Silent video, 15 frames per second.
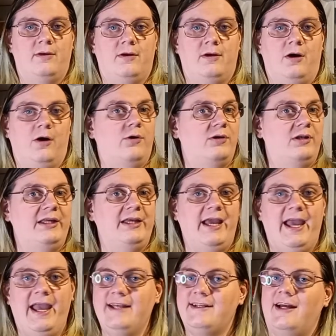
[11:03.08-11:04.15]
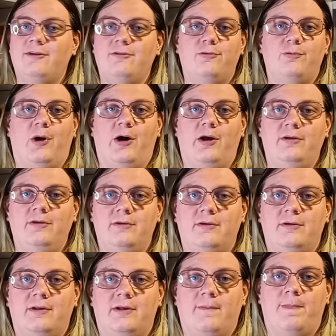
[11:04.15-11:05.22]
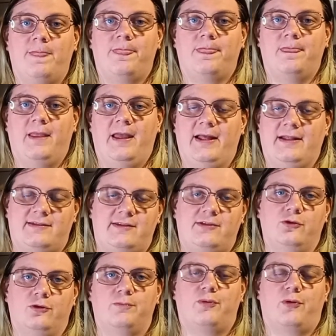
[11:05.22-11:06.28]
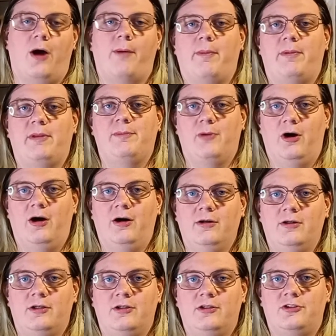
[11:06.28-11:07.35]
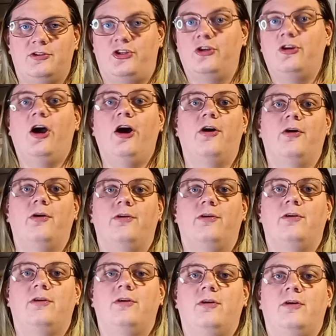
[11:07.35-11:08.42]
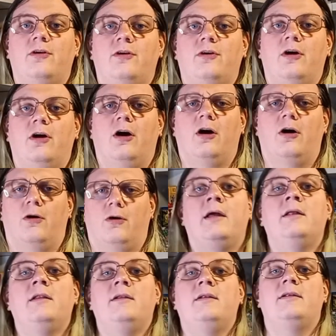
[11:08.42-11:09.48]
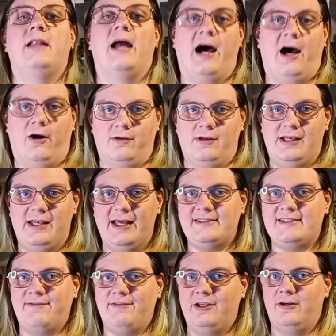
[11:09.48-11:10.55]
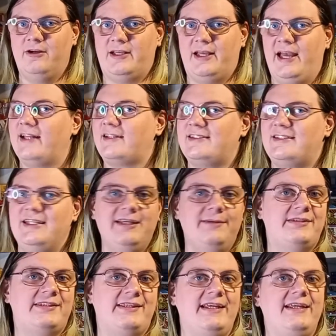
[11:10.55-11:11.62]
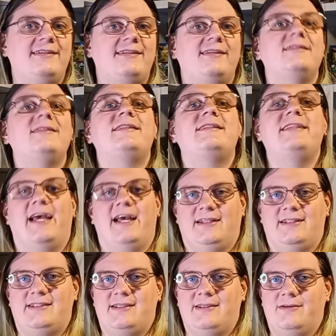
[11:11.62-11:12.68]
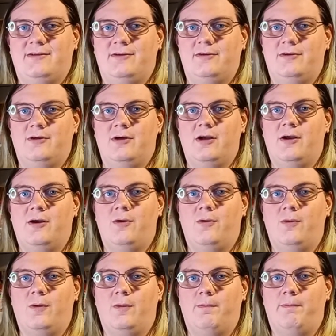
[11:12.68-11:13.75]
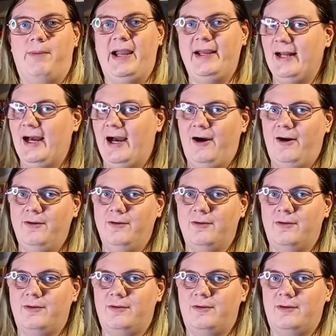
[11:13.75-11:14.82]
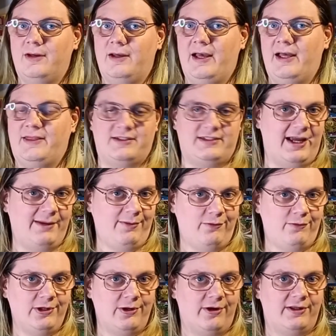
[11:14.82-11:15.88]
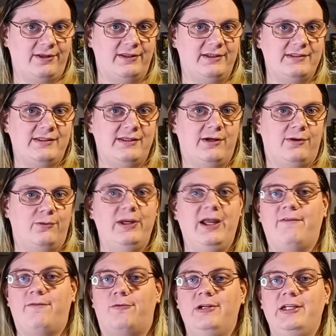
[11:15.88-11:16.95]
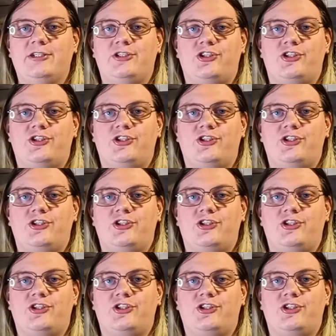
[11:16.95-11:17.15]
Only 801, and soon probably more, to go. Oh, now let's have a look at Team Seas stats. By now, at the time of recording this, we have reached